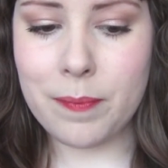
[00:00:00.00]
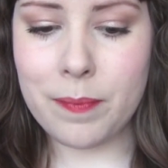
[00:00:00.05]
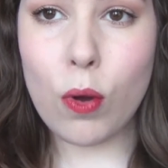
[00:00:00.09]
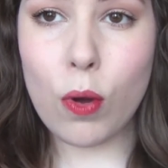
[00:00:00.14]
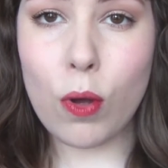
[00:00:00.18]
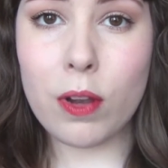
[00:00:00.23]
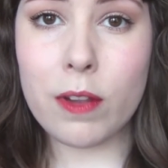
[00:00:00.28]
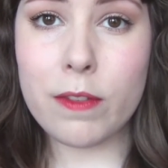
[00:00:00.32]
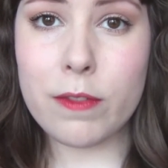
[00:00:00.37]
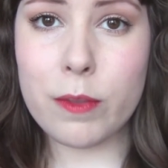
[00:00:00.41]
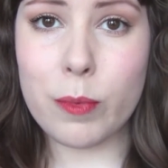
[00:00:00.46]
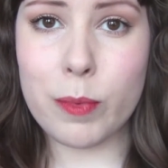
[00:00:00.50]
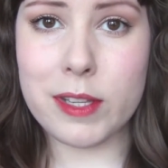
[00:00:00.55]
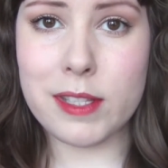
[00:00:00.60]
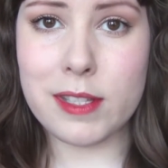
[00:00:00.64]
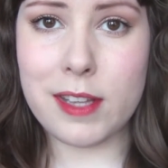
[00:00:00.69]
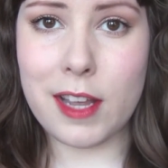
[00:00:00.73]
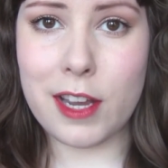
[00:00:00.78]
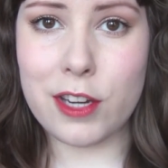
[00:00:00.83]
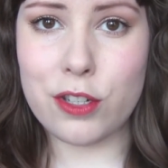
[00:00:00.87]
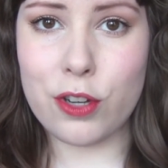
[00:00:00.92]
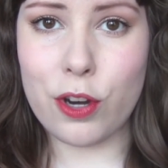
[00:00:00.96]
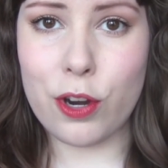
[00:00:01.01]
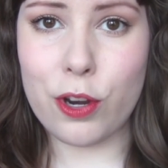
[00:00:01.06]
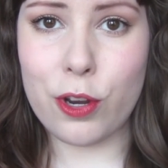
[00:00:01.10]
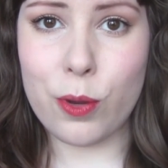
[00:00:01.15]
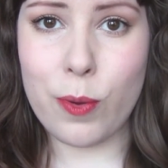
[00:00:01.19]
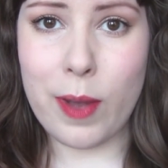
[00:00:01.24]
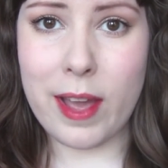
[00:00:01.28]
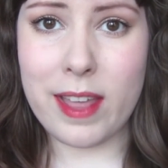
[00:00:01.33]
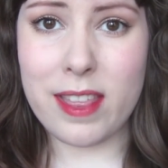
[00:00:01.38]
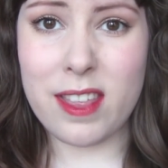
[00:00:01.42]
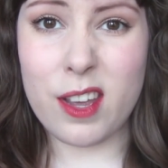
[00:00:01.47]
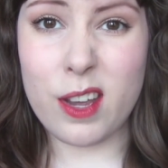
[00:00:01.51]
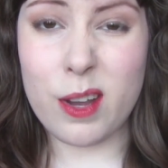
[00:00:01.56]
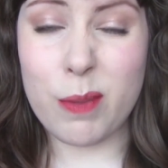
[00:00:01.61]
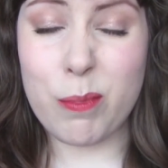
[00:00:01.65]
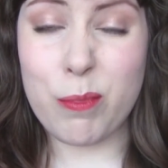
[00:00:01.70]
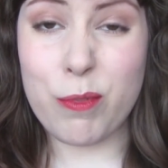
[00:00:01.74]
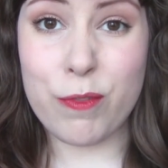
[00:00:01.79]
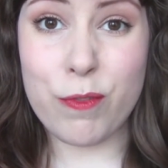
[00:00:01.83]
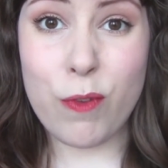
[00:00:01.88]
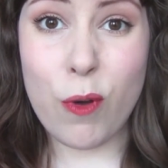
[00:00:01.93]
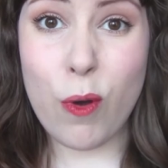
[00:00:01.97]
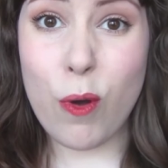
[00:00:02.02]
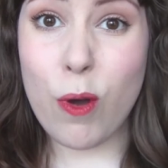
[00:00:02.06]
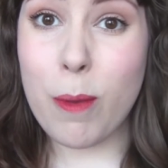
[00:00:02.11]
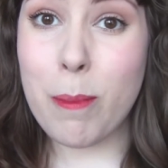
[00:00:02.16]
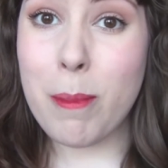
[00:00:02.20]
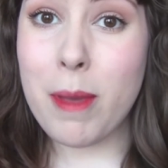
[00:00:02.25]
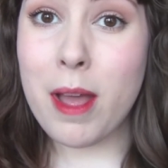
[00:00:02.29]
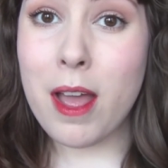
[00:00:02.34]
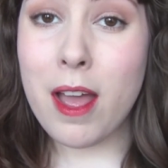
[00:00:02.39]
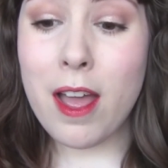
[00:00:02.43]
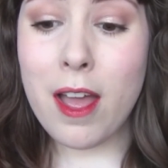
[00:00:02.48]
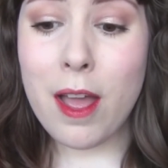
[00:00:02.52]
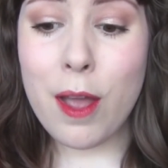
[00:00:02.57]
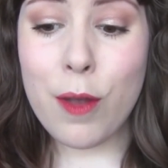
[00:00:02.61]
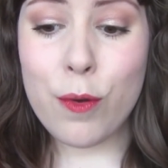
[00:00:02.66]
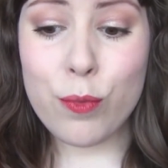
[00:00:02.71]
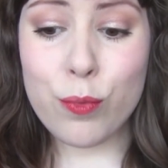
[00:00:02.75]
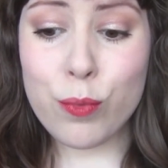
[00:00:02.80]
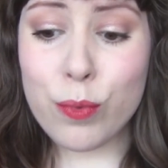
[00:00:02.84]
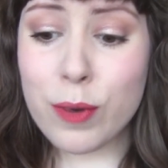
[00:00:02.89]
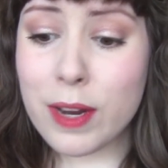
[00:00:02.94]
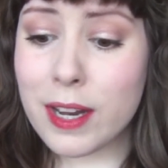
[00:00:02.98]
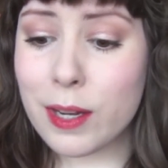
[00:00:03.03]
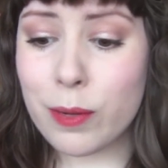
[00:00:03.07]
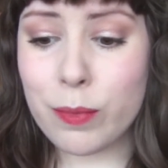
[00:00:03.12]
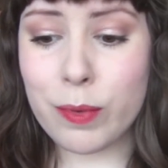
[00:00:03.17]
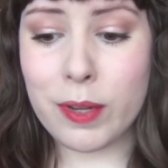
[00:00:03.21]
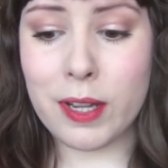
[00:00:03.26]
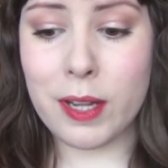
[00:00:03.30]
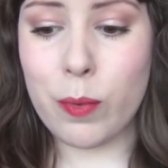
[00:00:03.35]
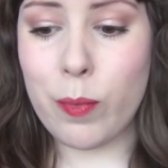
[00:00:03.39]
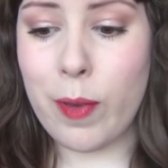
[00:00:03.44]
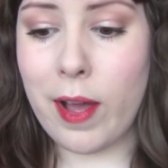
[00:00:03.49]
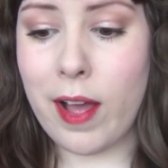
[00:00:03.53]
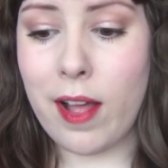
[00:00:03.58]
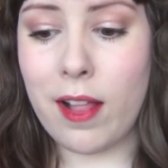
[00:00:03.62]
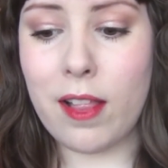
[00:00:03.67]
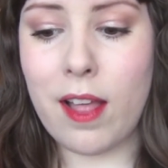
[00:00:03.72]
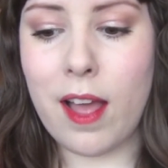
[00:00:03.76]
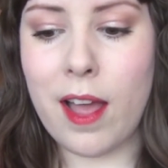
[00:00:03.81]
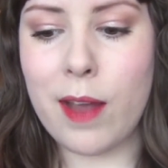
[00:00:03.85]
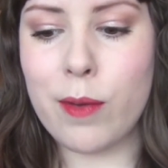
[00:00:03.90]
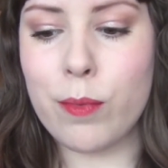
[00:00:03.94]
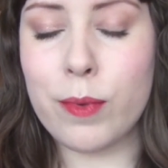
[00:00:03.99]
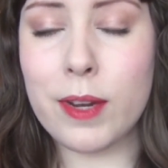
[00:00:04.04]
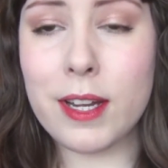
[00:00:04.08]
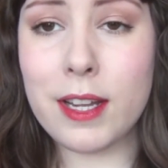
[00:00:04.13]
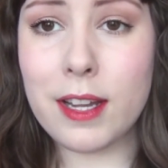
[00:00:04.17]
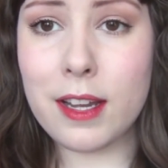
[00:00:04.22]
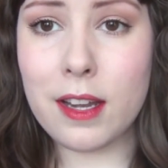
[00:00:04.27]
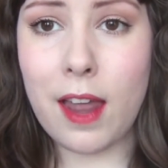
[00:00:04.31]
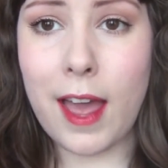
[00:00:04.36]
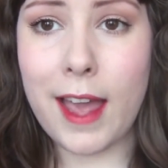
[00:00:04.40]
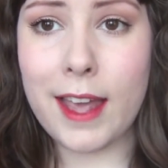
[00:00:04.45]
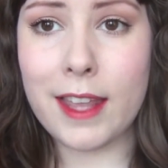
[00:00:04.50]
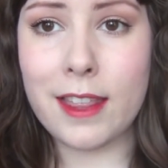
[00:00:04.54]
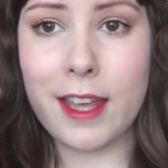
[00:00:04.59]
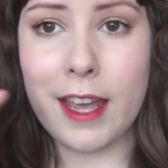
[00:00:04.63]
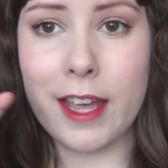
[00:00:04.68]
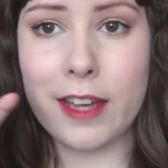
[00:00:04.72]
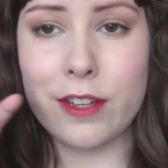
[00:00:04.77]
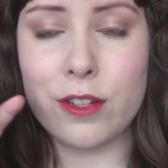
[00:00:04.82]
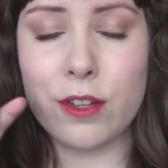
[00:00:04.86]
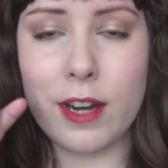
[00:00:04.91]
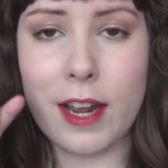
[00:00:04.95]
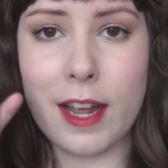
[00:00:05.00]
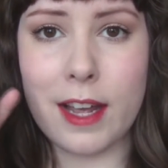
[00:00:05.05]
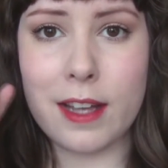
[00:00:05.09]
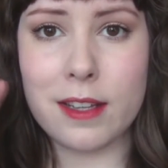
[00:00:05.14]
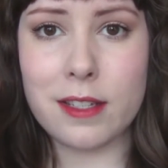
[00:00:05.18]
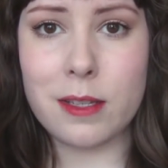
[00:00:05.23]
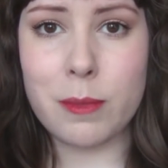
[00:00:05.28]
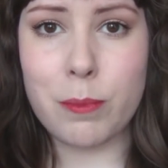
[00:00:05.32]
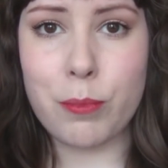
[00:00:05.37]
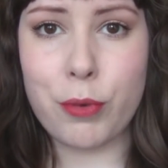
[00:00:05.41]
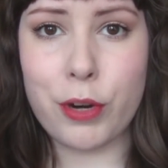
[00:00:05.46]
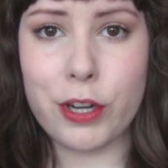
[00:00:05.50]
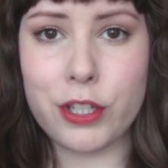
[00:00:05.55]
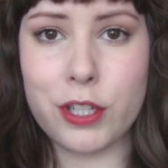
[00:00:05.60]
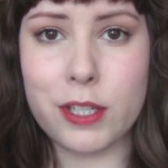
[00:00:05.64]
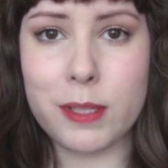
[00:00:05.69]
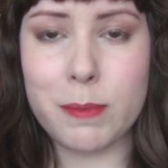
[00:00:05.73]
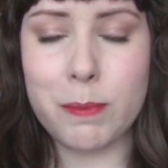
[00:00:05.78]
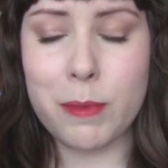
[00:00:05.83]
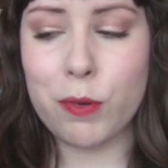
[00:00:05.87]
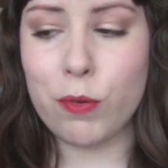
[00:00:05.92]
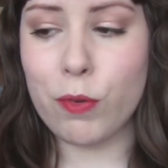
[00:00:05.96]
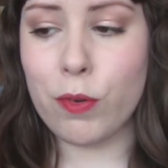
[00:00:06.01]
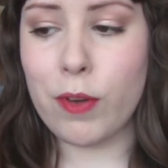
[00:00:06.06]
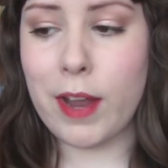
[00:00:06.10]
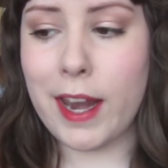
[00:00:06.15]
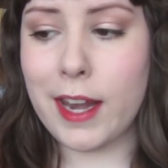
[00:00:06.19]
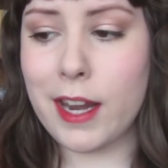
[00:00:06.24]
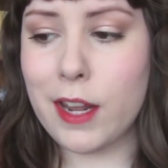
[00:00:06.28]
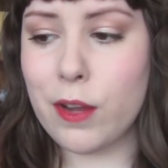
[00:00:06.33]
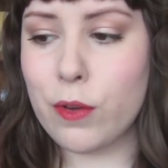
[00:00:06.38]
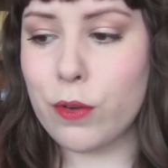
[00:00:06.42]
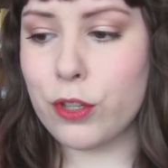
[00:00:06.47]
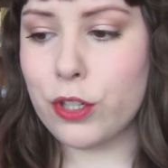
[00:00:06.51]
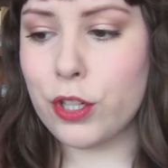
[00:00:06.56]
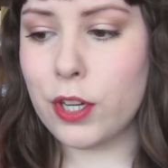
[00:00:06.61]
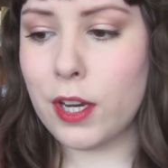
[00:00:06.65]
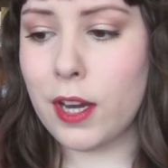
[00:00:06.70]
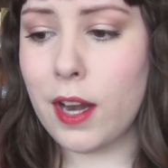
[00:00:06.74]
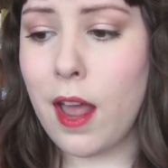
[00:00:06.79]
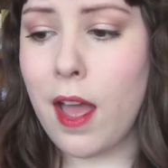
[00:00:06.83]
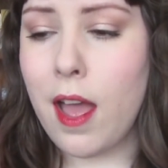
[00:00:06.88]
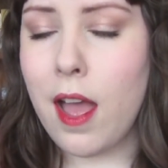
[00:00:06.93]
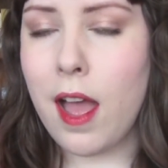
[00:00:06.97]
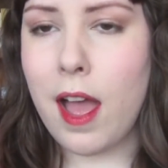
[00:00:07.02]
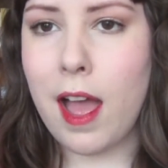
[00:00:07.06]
All of the ones I show you I think perform really well. I really like the Etude House Precious Mineral Any Cushion.